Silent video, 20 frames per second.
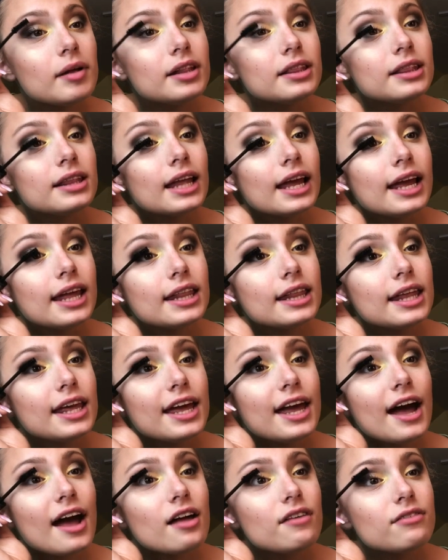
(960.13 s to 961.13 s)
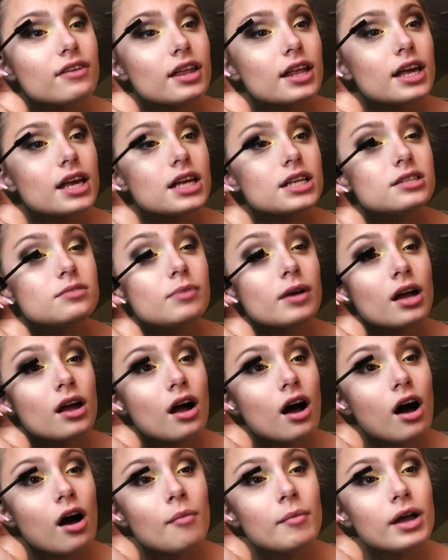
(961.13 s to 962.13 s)
but lately I feel like it's been
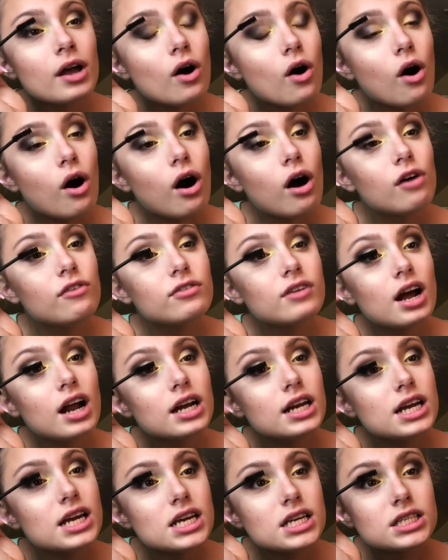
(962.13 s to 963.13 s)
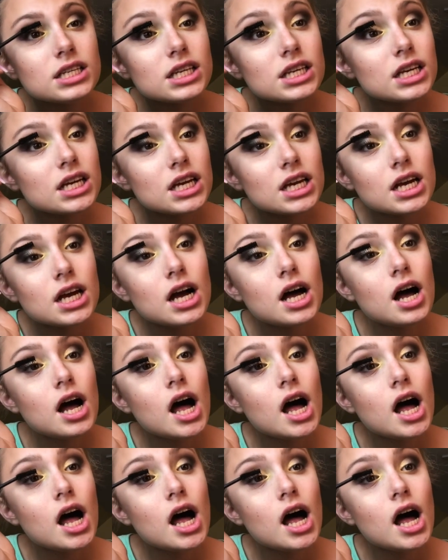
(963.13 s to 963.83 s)
coming off kind of easily.